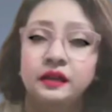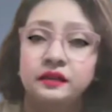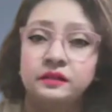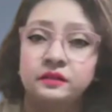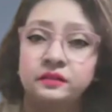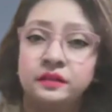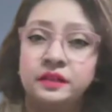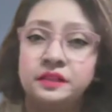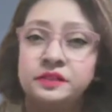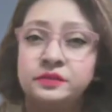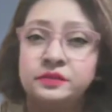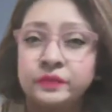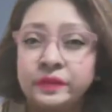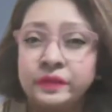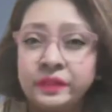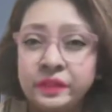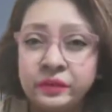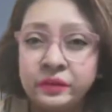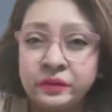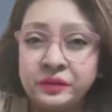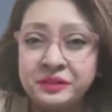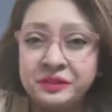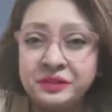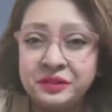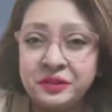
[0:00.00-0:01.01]
Today's
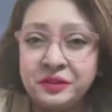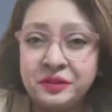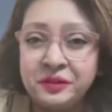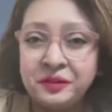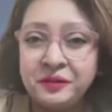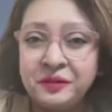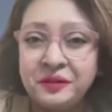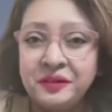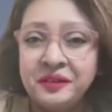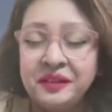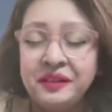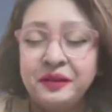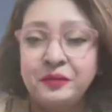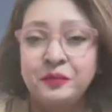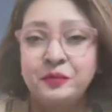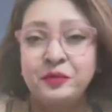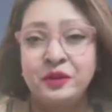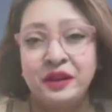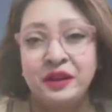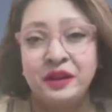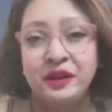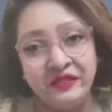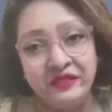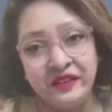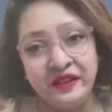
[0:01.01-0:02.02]
video is on
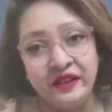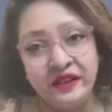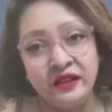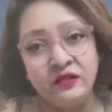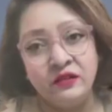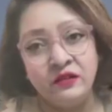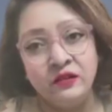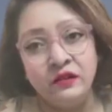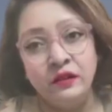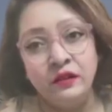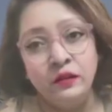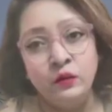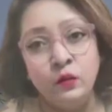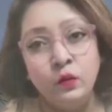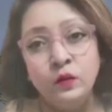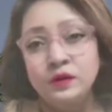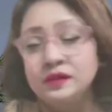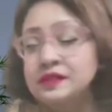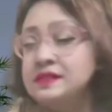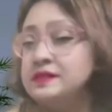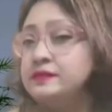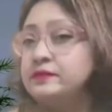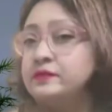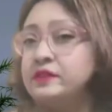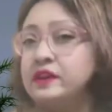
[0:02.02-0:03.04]
brand recall.
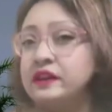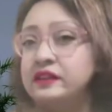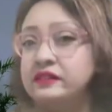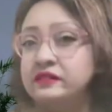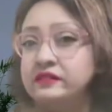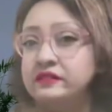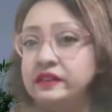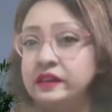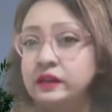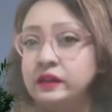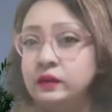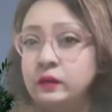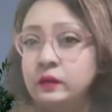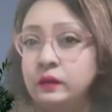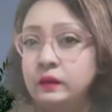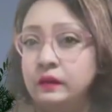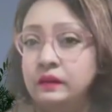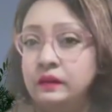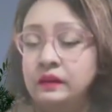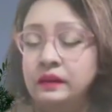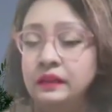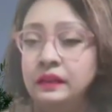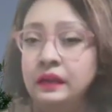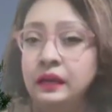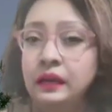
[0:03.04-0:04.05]
What is brand
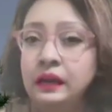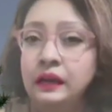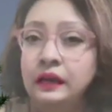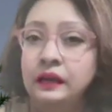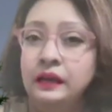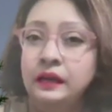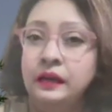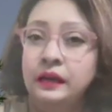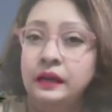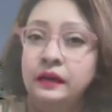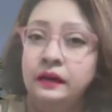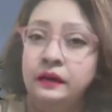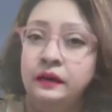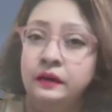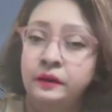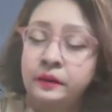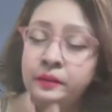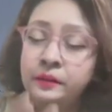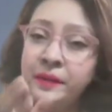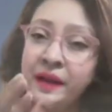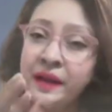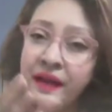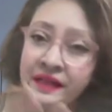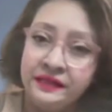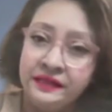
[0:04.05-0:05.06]
recall?
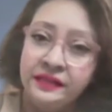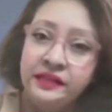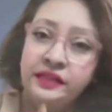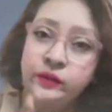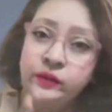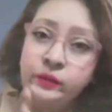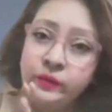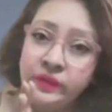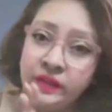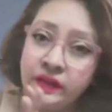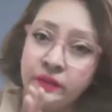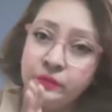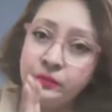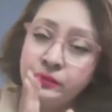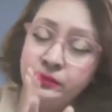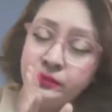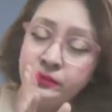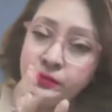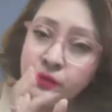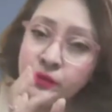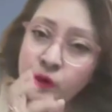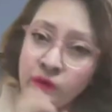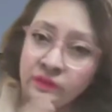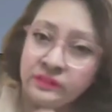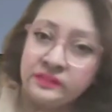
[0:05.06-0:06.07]
Ideally, when a
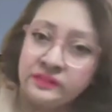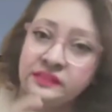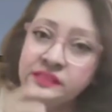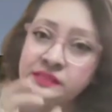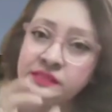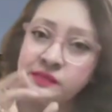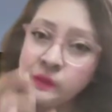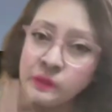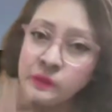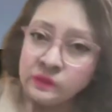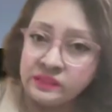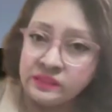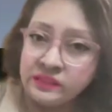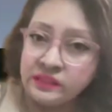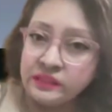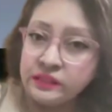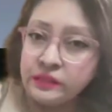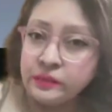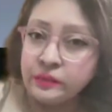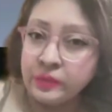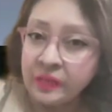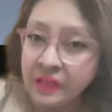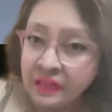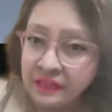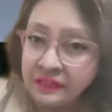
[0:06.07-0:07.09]
product is launched in
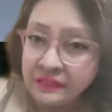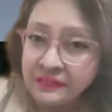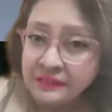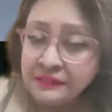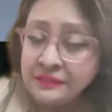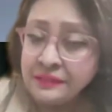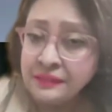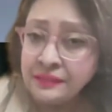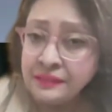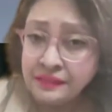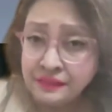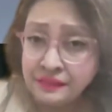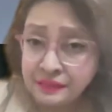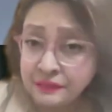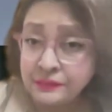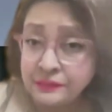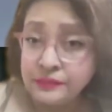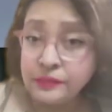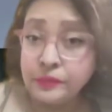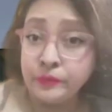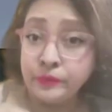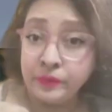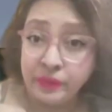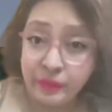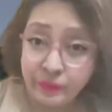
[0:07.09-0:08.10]
the market, it is
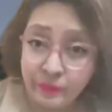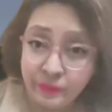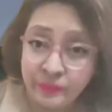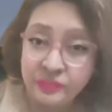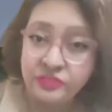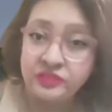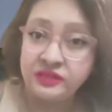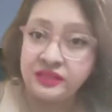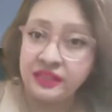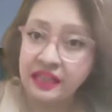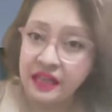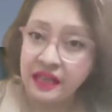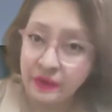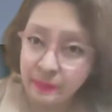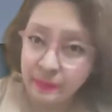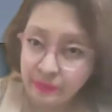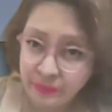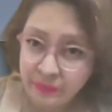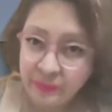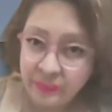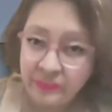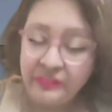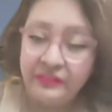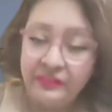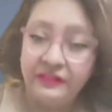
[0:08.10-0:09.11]
a big budget
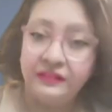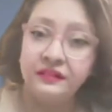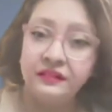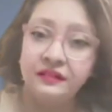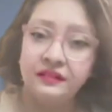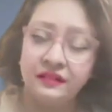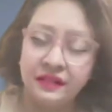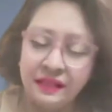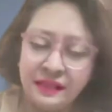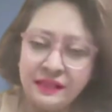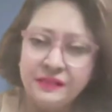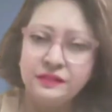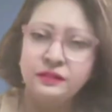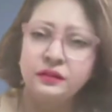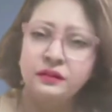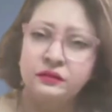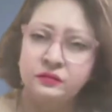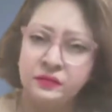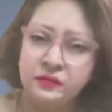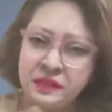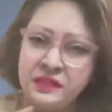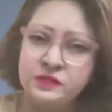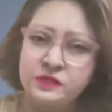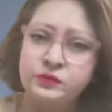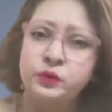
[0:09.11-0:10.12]
campaign, right?
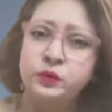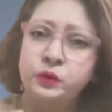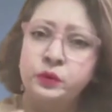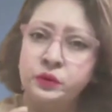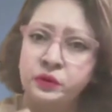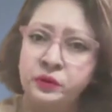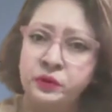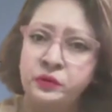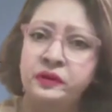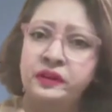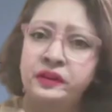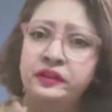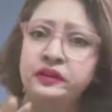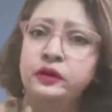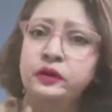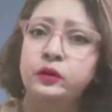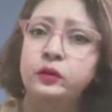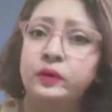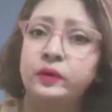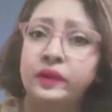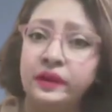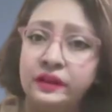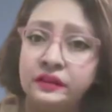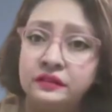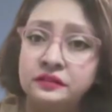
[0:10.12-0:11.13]
Because we want to create
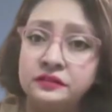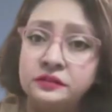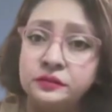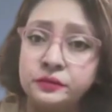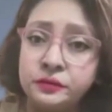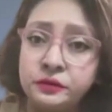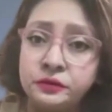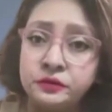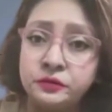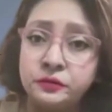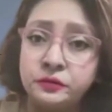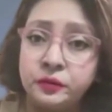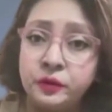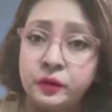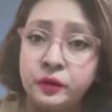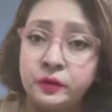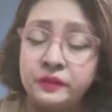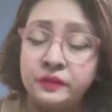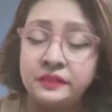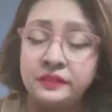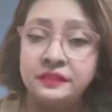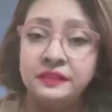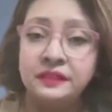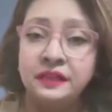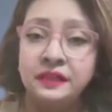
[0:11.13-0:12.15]
awareness about the
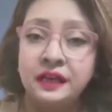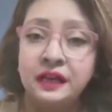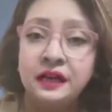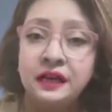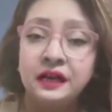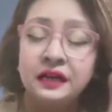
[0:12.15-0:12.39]
product.